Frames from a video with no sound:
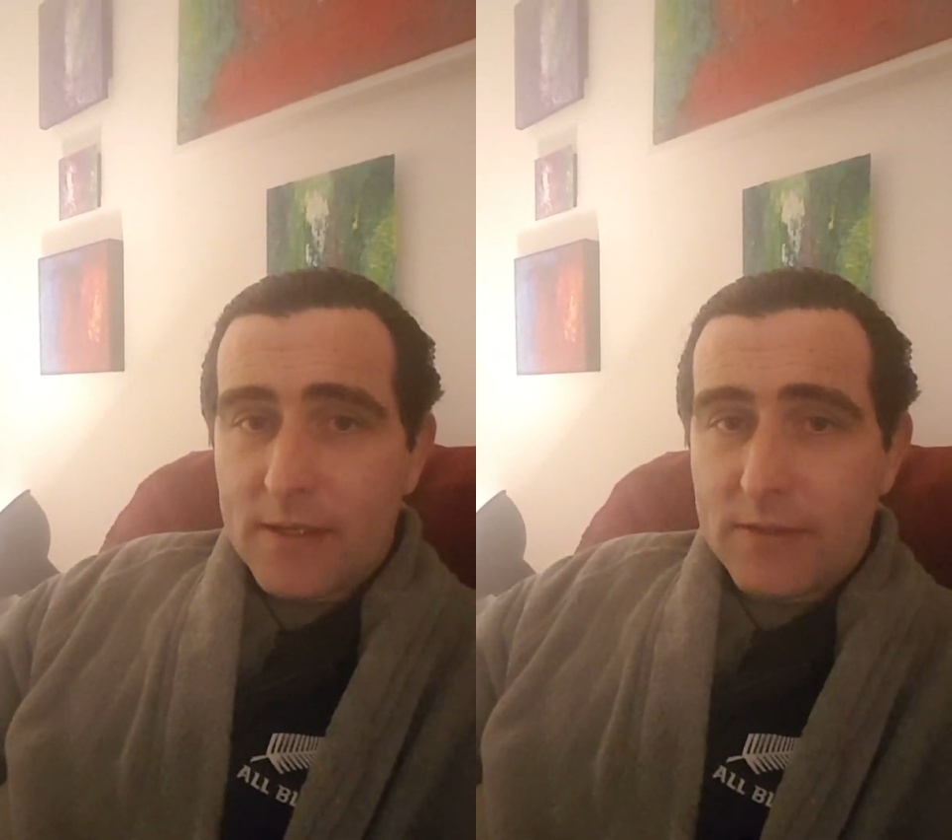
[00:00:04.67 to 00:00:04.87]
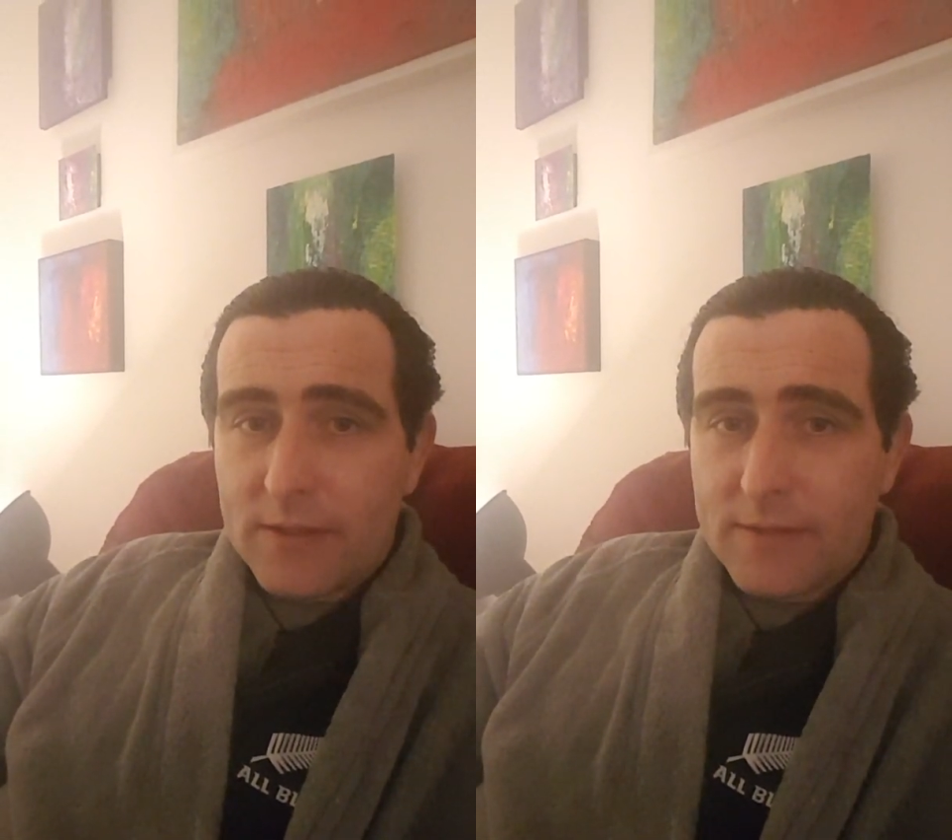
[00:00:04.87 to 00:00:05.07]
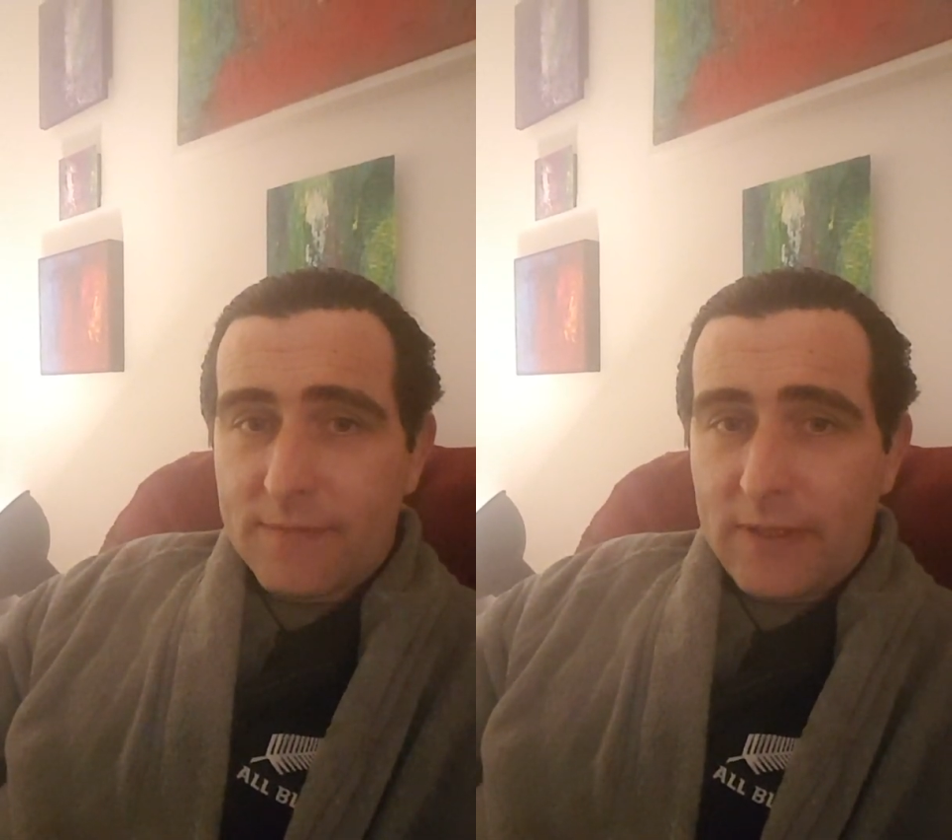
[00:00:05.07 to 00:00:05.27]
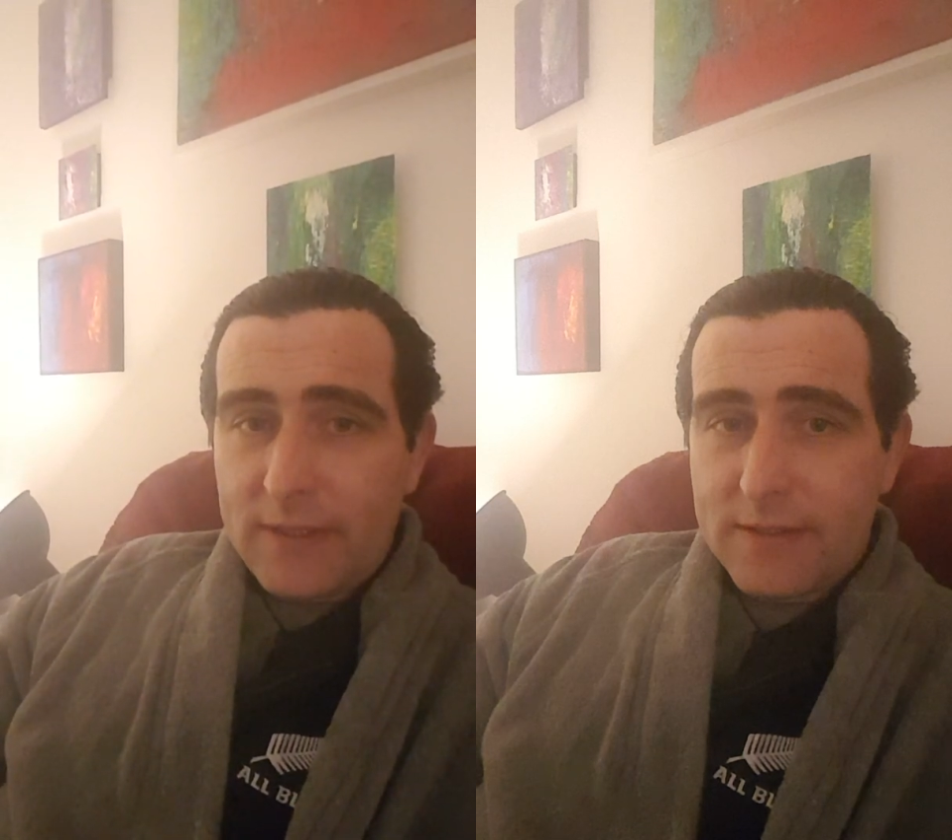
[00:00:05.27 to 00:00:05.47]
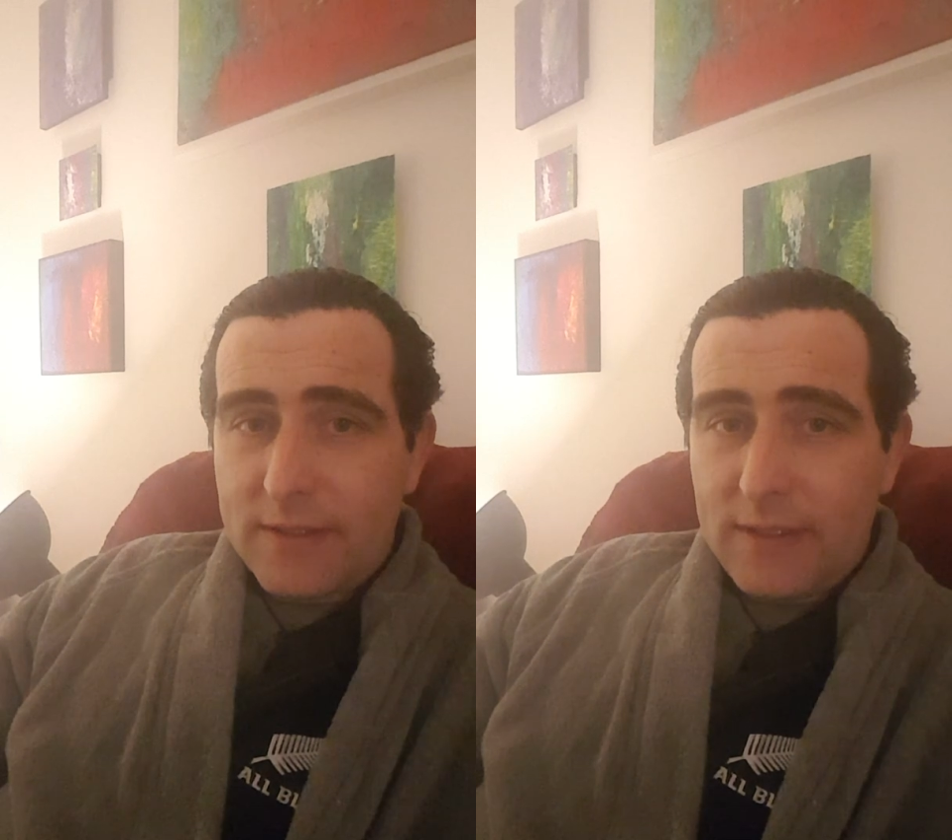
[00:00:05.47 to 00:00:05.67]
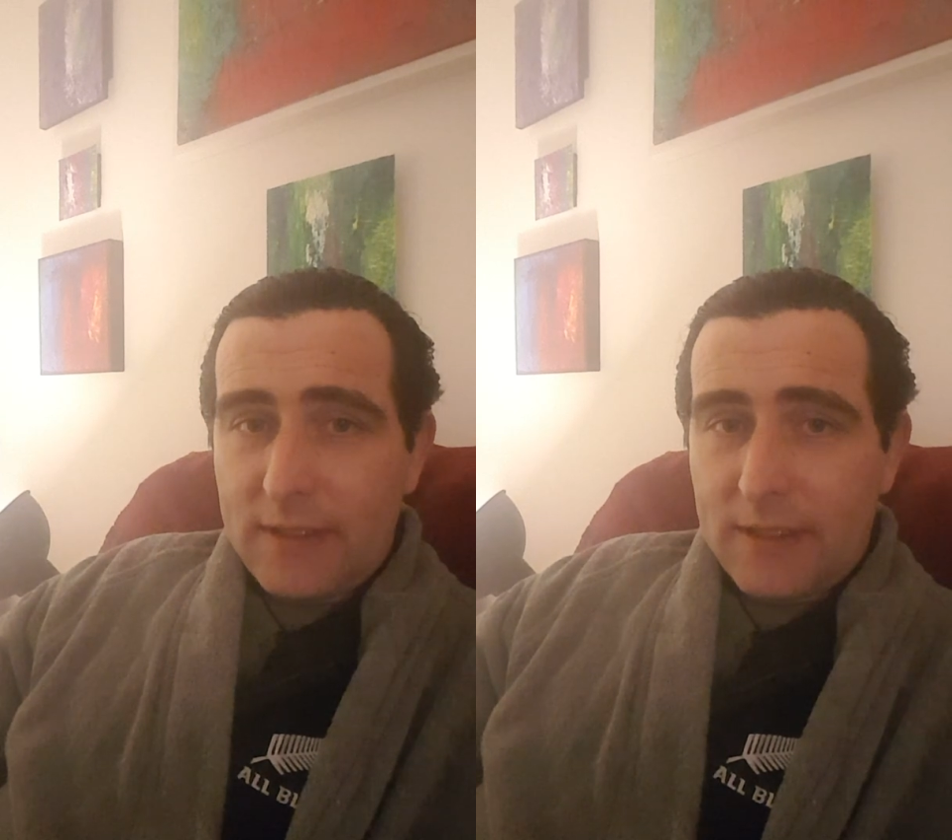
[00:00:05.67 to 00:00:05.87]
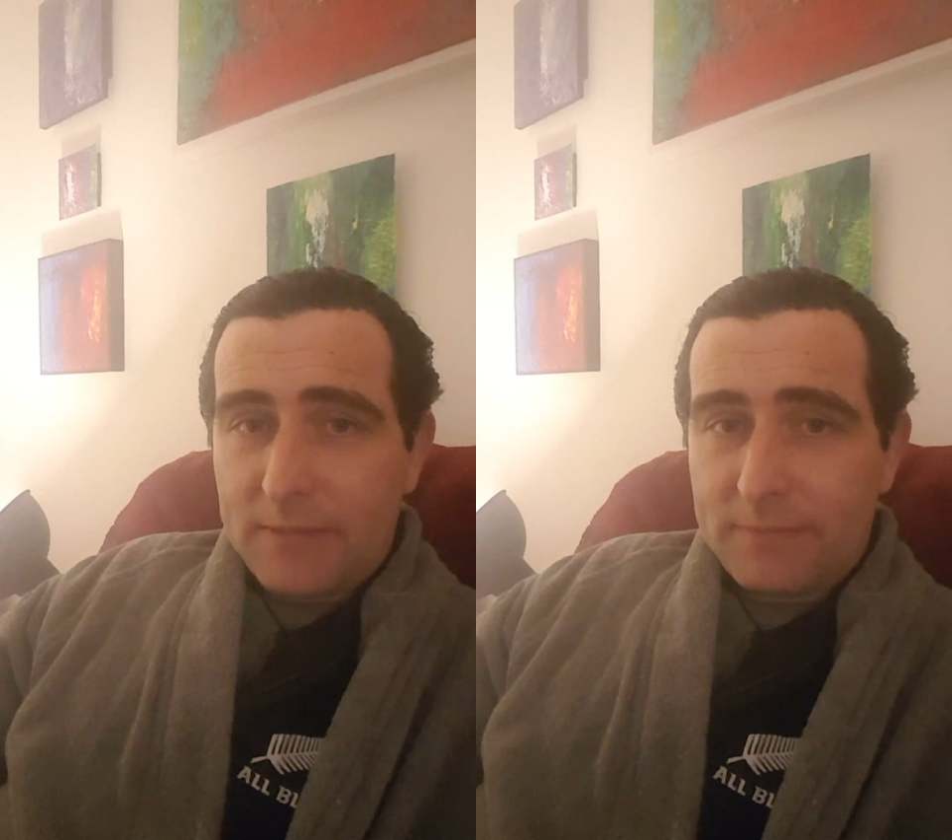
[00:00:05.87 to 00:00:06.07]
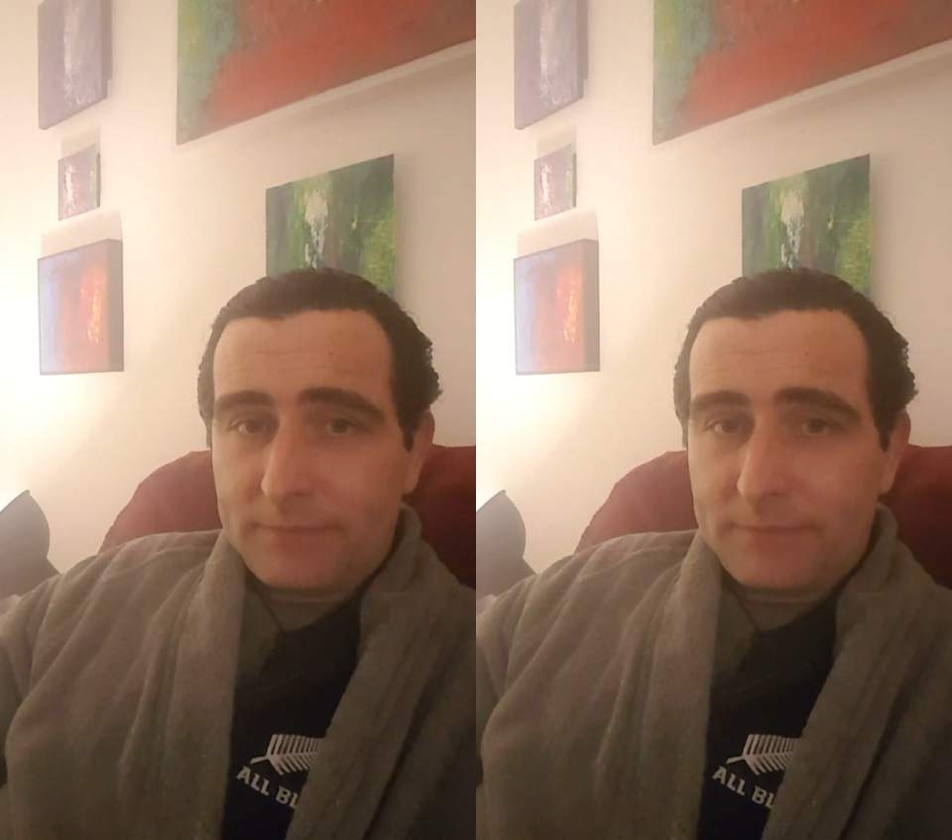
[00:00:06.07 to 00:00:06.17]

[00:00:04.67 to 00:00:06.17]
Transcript: just finished the